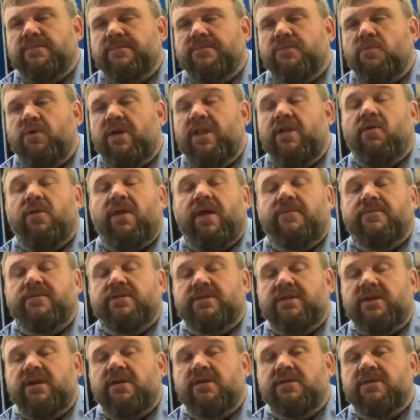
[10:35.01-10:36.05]
We don't have a
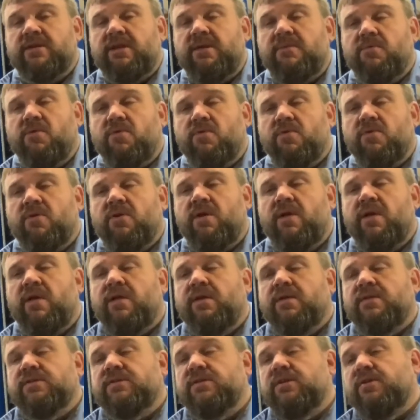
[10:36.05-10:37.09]
Sears anymore.
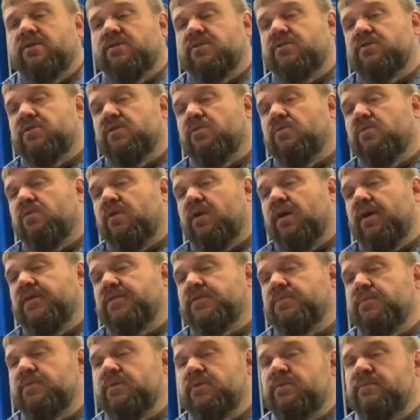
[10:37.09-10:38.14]
Sears sold
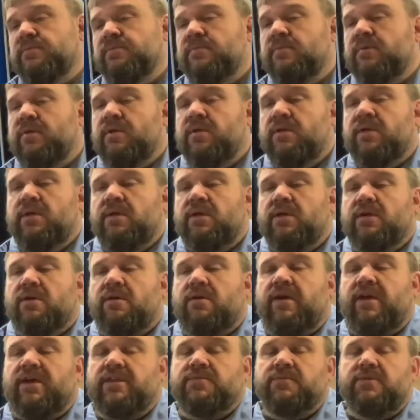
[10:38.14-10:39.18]
Craftsman.
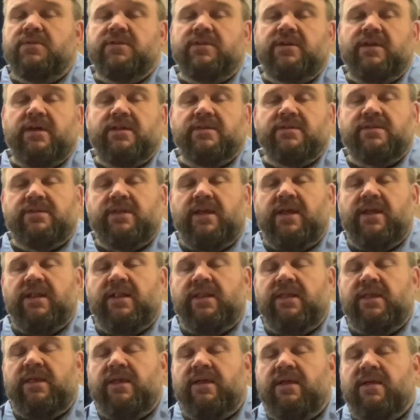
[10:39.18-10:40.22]
Craftsman's now
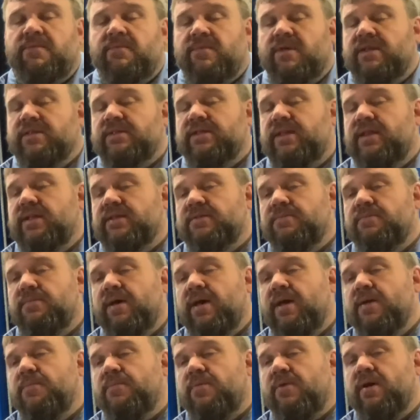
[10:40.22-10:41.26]
Stanley. Not saying it's a
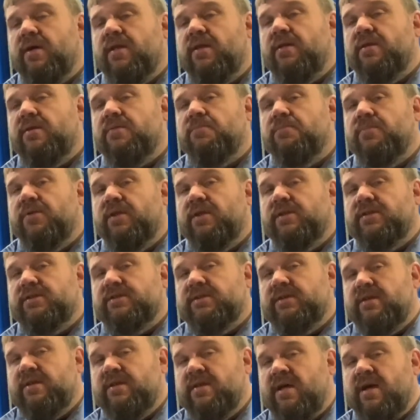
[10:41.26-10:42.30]
bad product, but it's
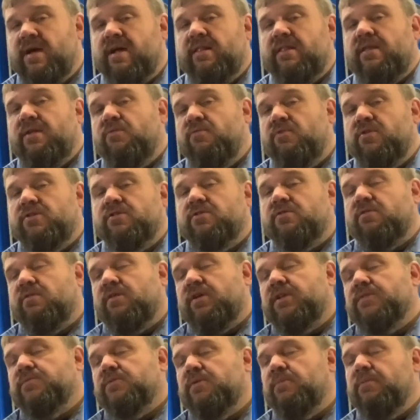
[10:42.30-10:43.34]
not the original
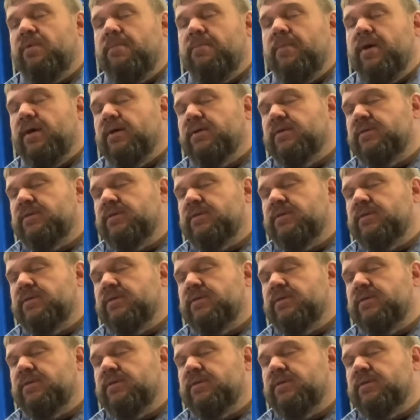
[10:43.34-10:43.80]
Craftsman in my box.